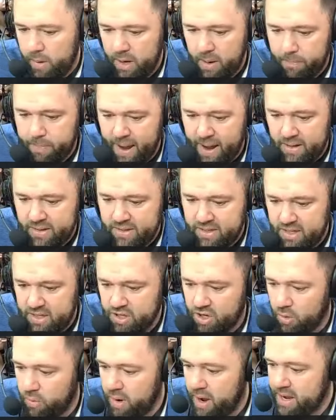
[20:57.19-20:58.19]
when it
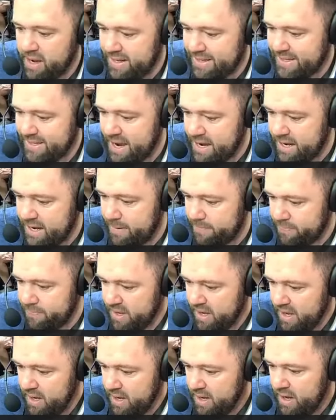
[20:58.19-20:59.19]
bounces your way, you take it.
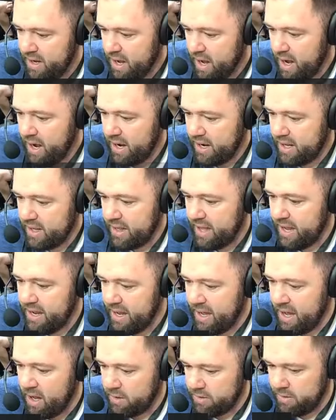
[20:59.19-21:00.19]

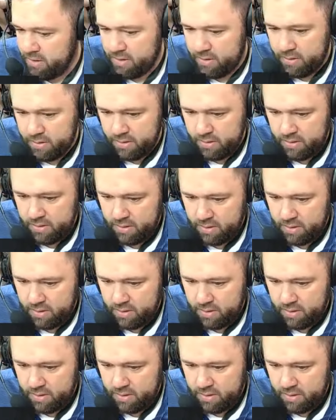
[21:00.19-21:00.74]
Clay Helton.